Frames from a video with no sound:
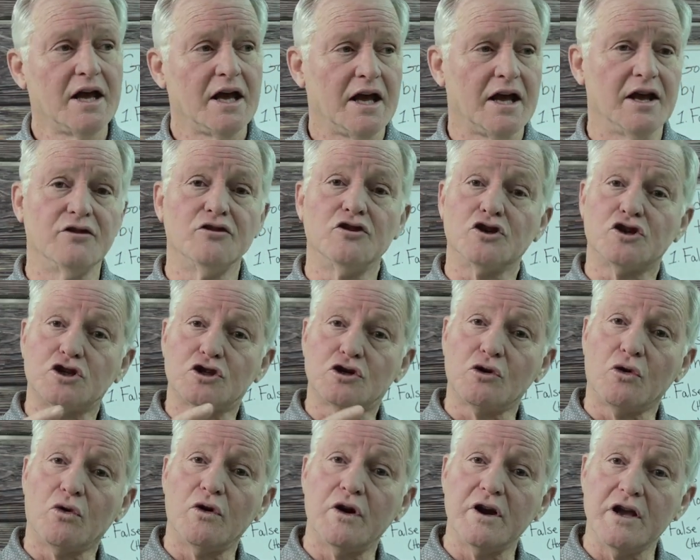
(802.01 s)
In the
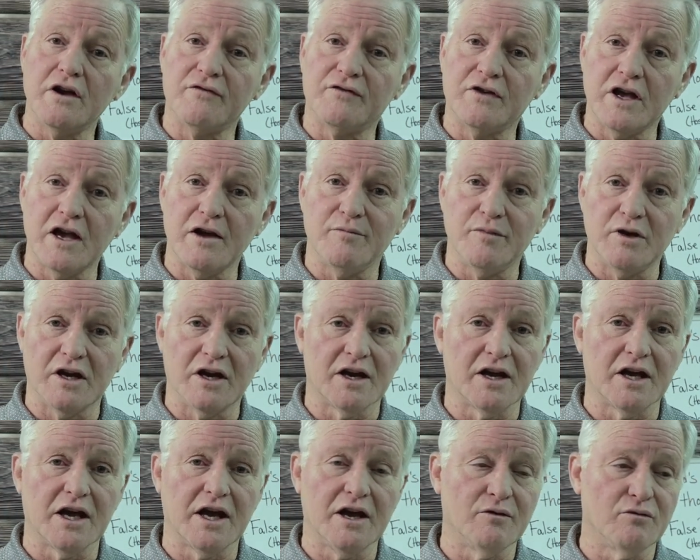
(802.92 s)
story of
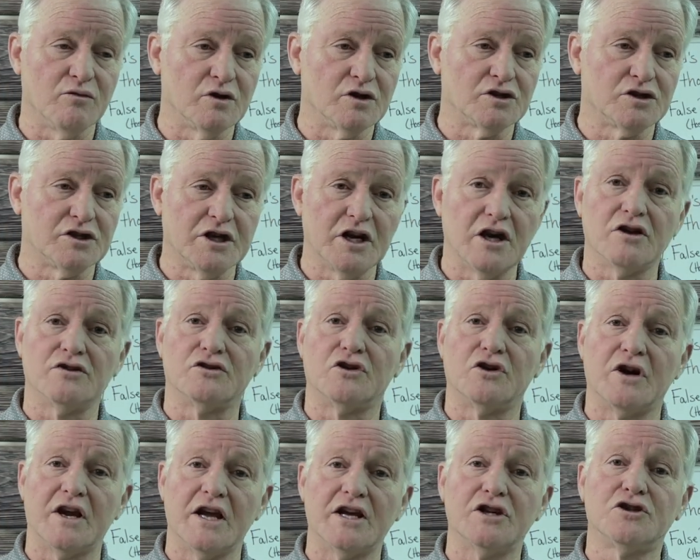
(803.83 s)
Gibeah, it was the
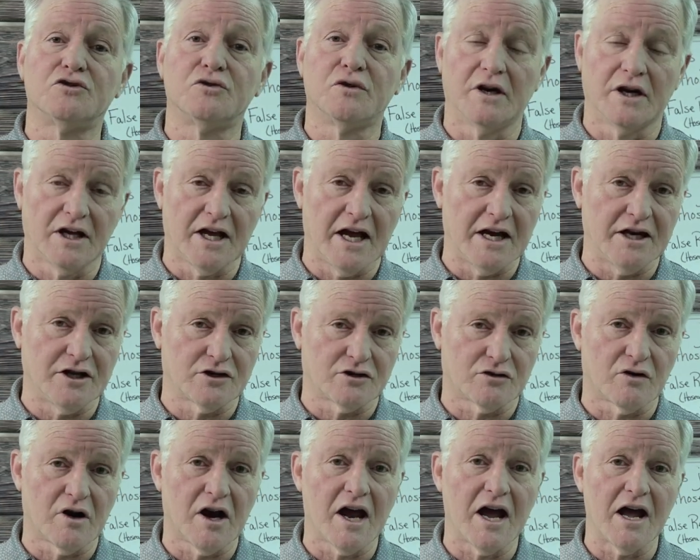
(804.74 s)
other Israelite
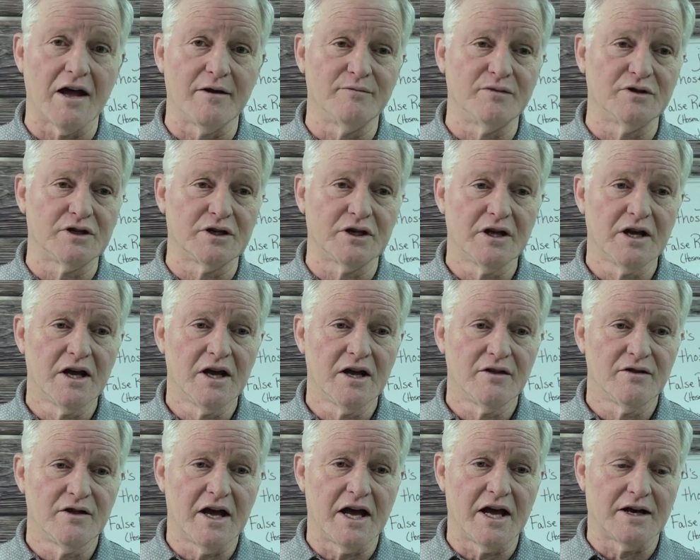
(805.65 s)
tribes
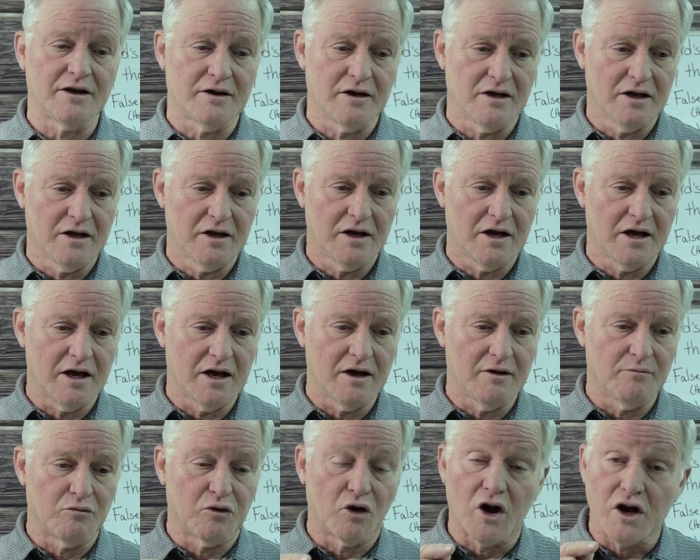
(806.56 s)
that
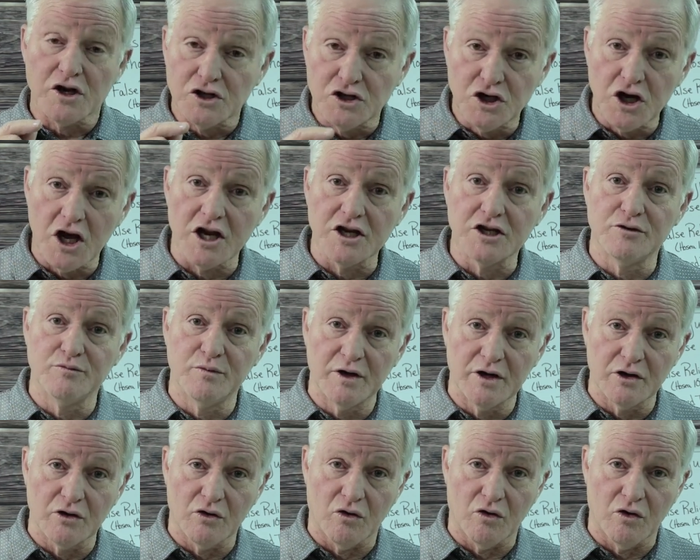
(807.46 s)
brought
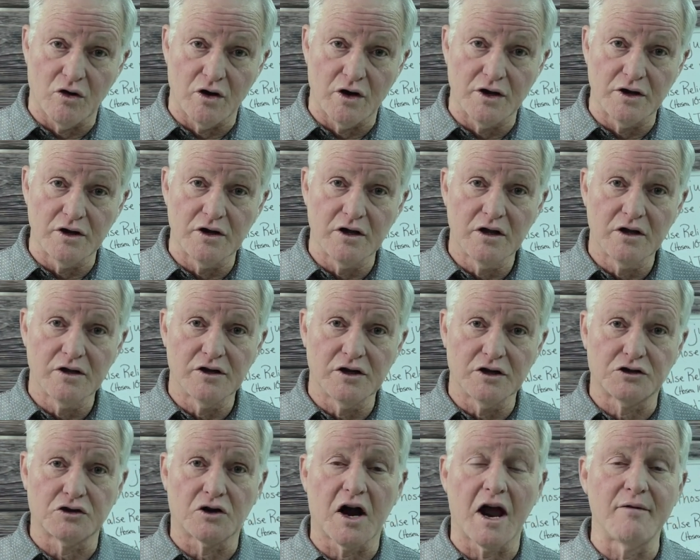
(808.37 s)
judgment on the
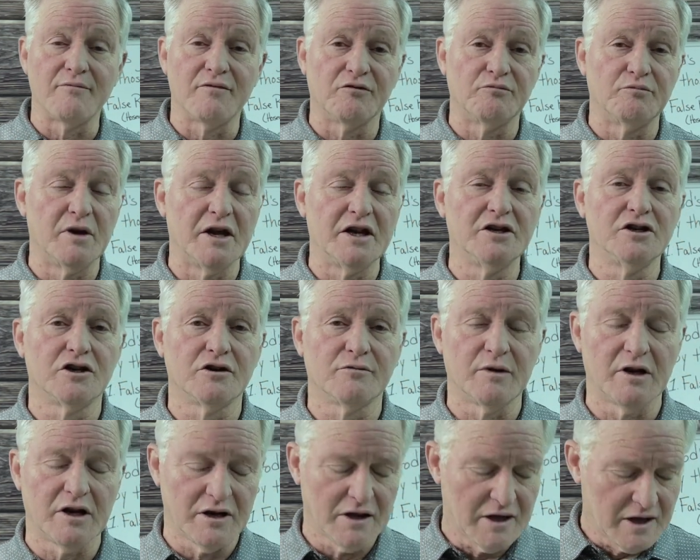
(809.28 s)
tribe of
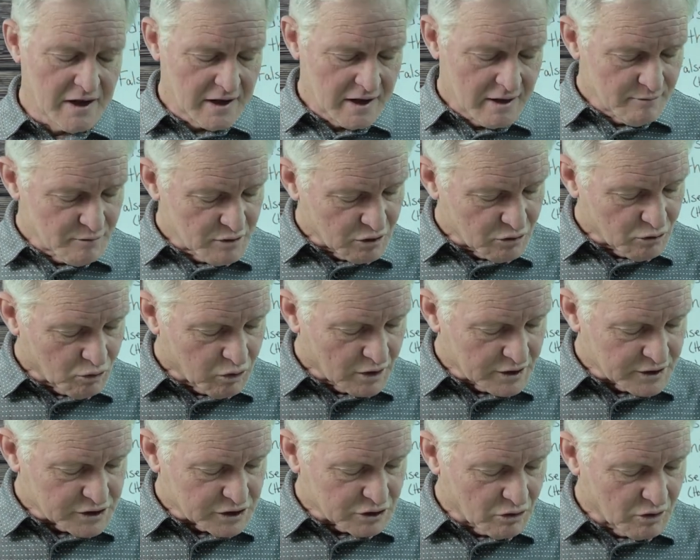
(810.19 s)
Benjamin. But
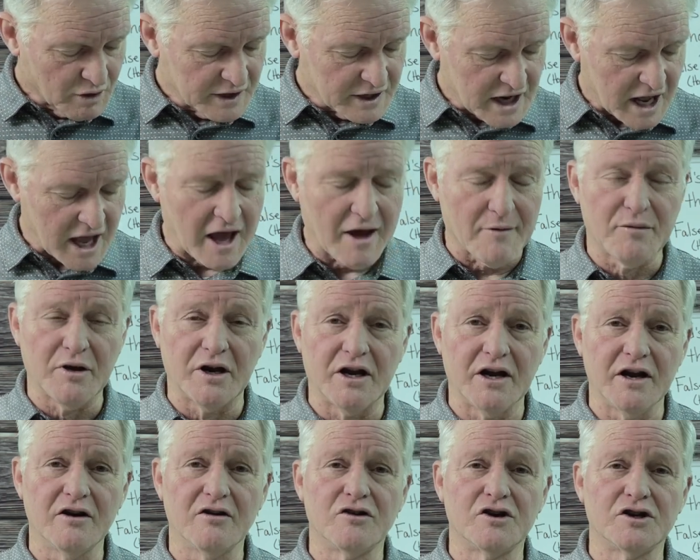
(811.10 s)
what's going to happen
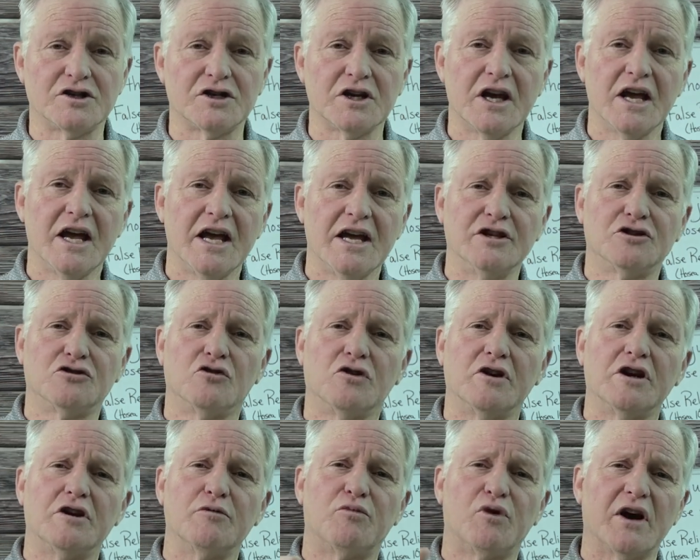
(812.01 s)
here is he's
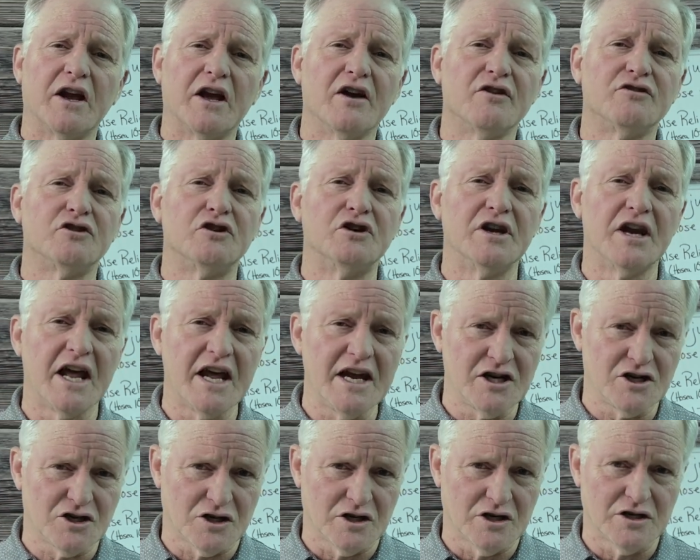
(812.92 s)
going to bring other
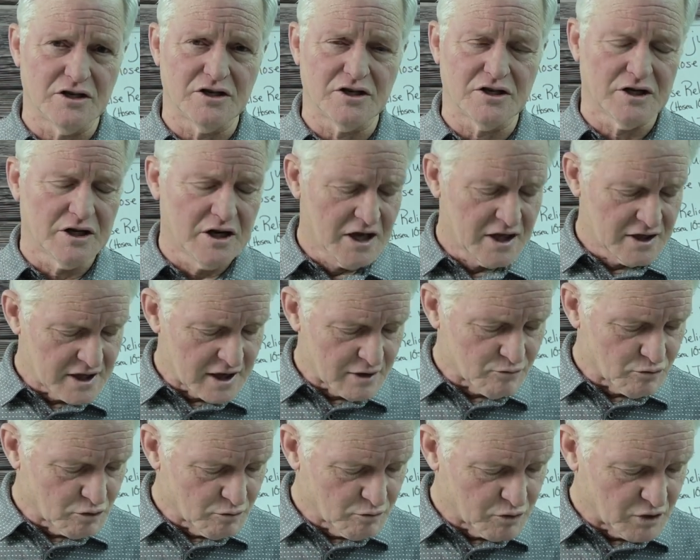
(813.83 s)
nations that
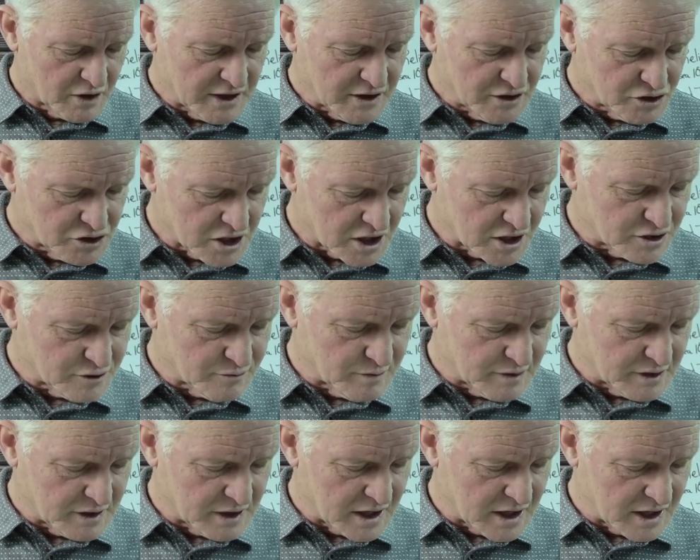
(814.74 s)
will bring
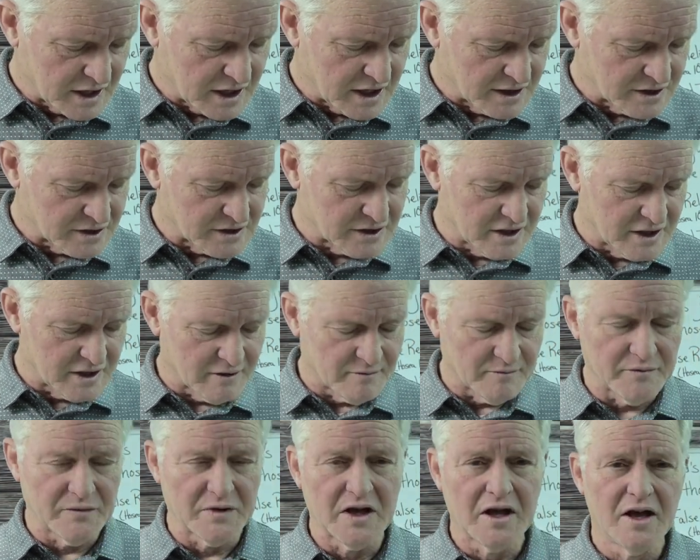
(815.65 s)
judgment against them.
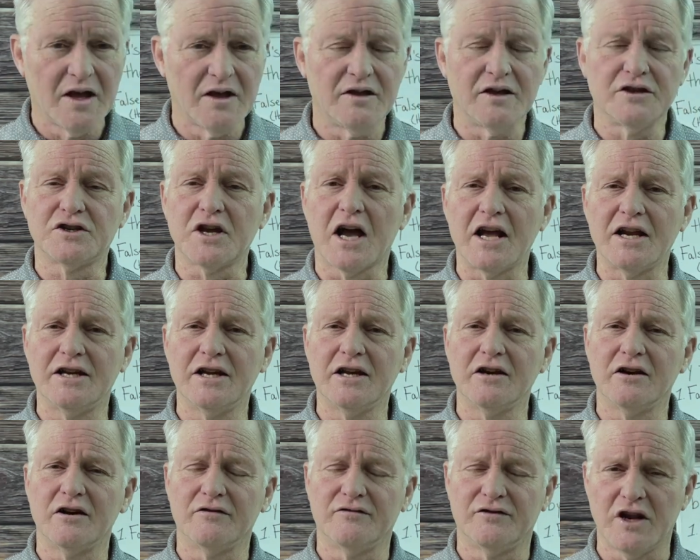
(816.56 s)
This
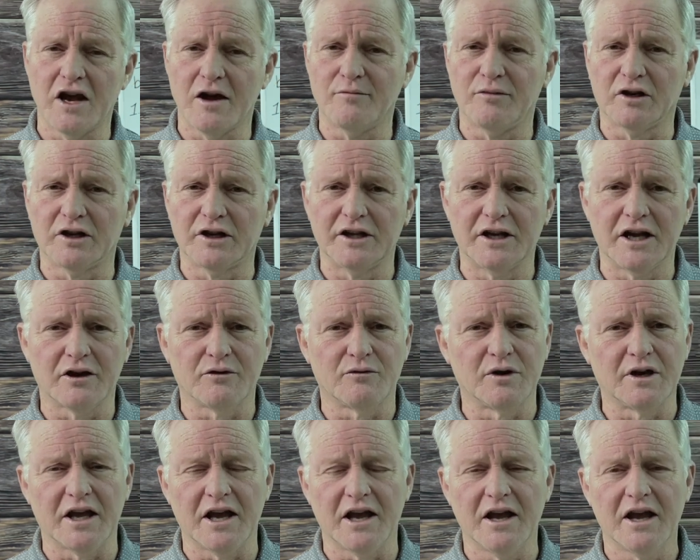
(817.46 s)
idea of double
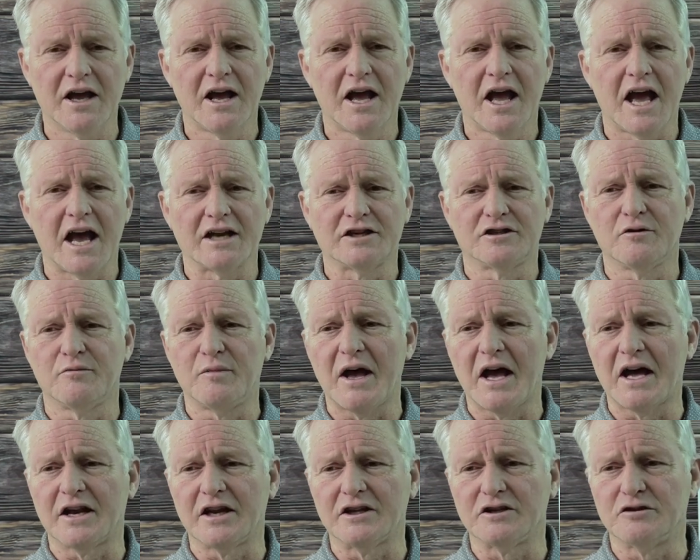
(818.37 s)
iniquity has
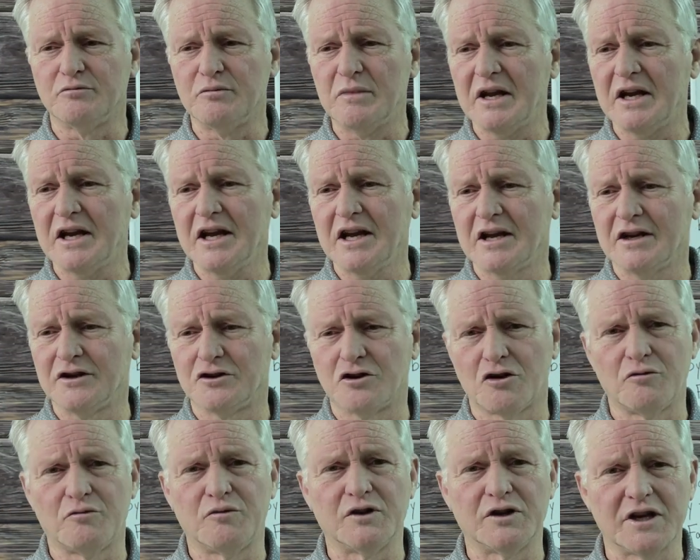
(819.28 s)
about as many
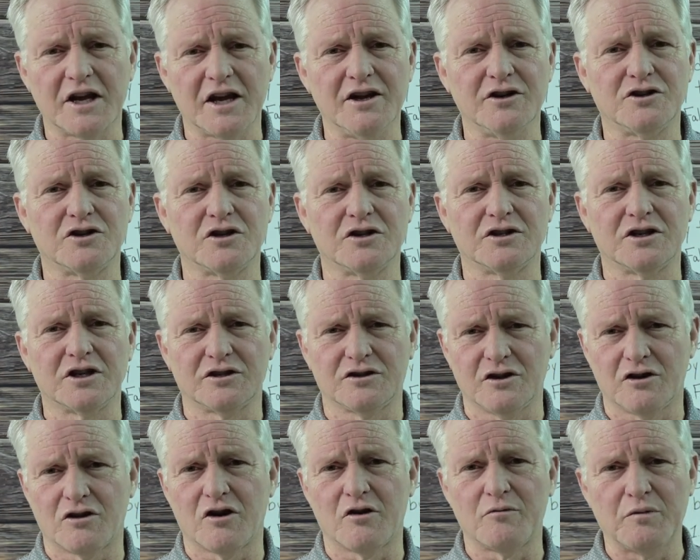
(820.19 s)
interpretations as
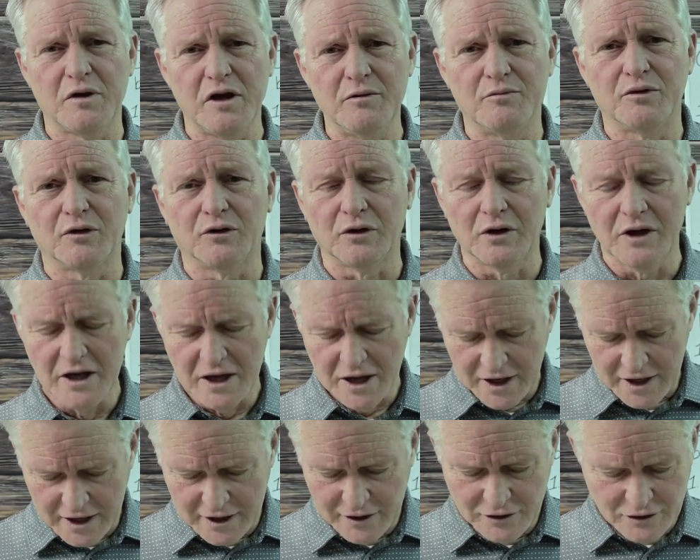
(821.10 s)
there are people
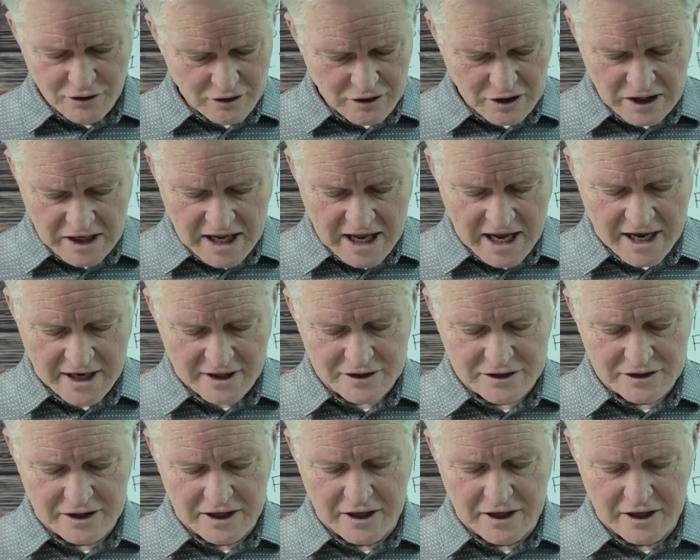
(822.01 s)
in your class.